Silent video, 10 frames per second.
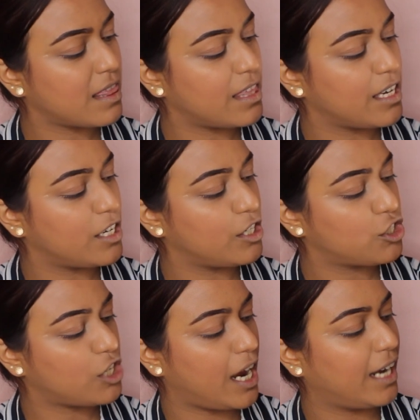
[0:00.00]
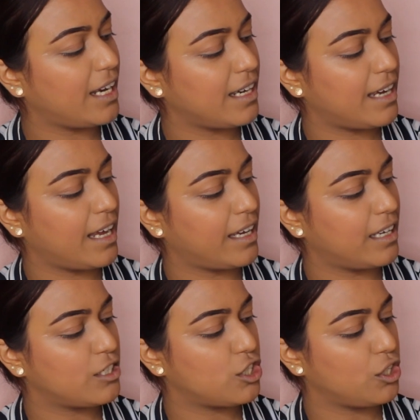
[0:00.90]
the shade
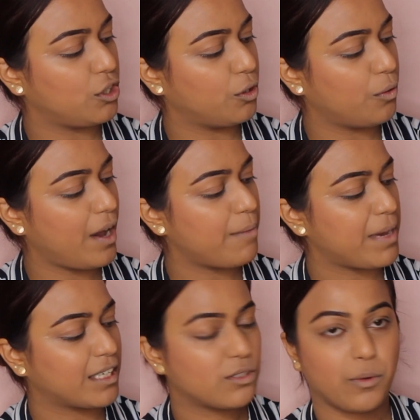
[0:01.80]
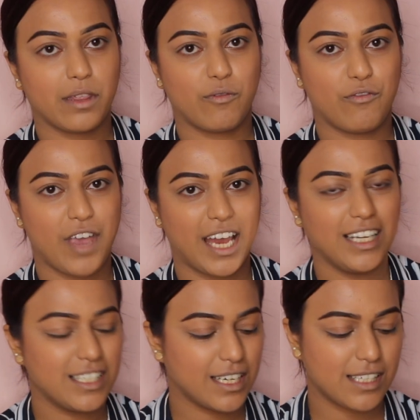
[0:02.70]
Naked 2 mixed with
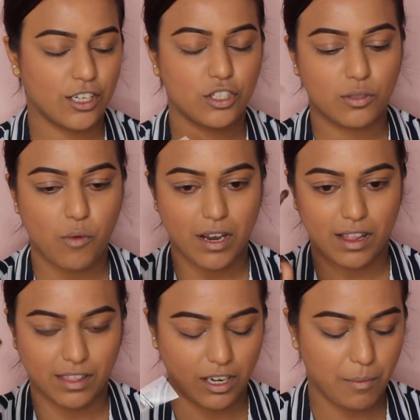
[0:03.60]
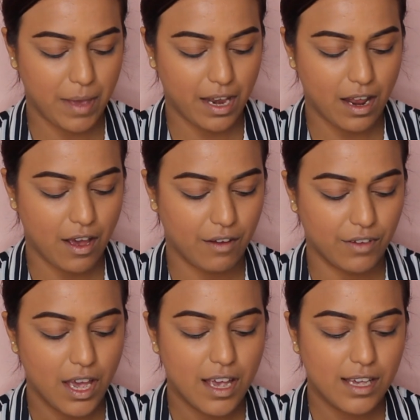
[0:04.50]
Faint, because I just want a little bit
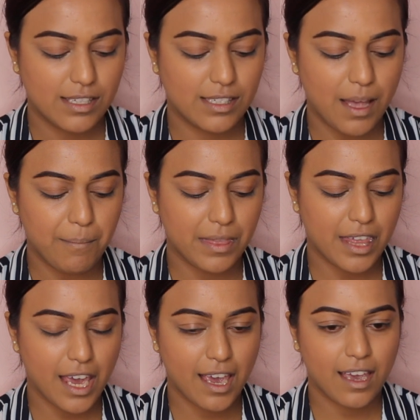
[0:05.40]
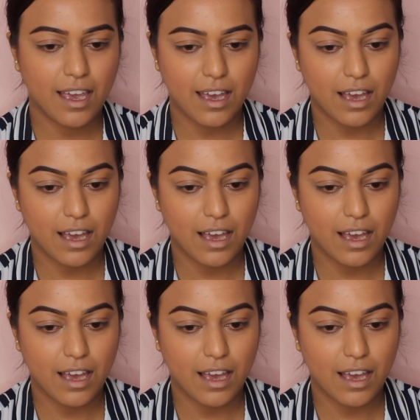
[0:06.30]
of something